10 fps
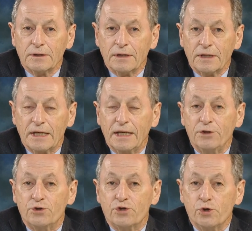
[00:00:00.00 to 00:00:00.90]
the
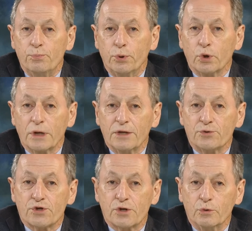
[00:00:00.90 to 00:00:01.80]
kids do poorly in
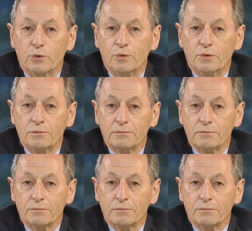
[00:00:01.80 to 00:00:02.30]
school,